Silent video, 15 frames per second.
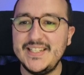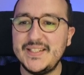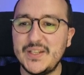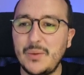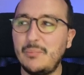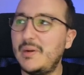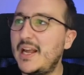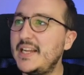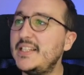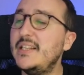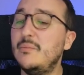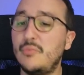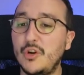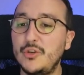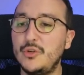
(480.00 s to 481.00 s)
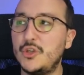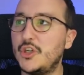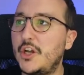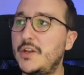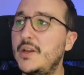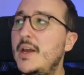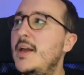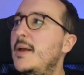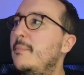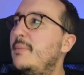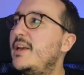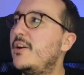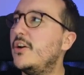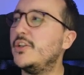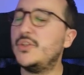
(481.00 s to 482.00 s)
template in production
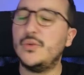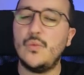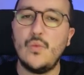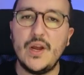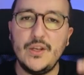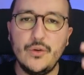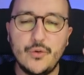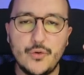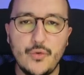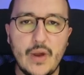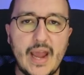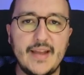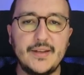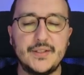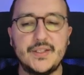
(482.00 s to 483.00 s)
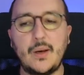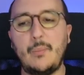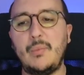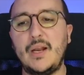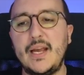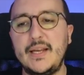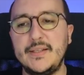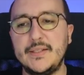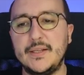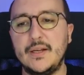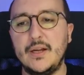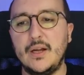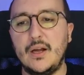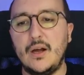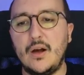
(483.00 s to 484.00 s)
because when you create a template
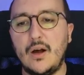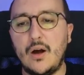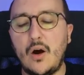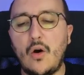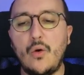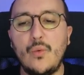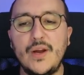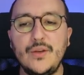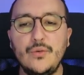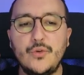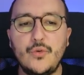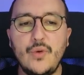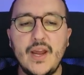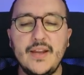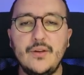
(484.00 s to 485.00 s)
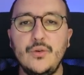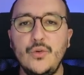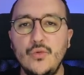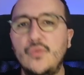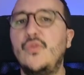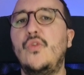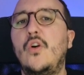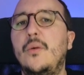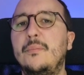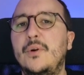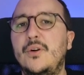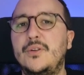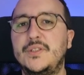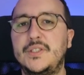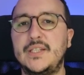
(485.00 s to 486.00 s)
uh, or when you create a new form
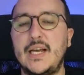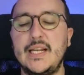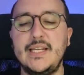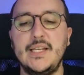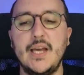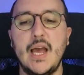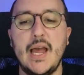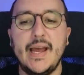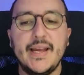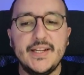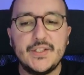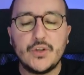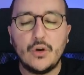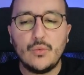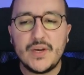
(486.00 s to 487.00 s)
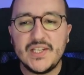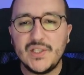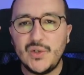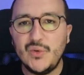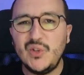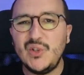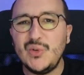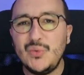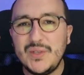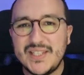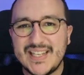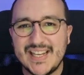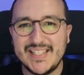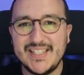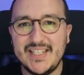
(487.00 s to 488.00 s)
on Tally, it's always good to
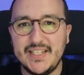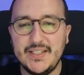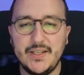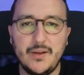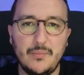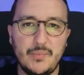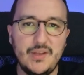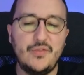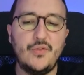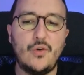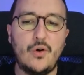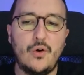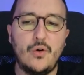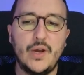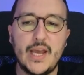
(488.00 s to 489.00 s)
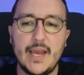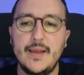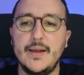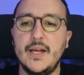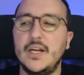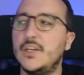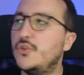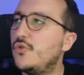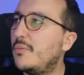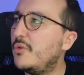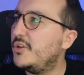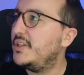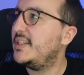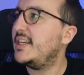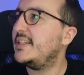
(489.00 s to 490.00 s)
test it before, okay? So I'm
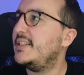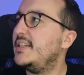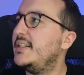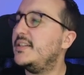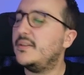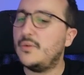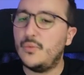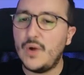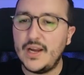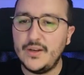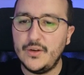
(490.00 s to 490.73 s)
going to test it right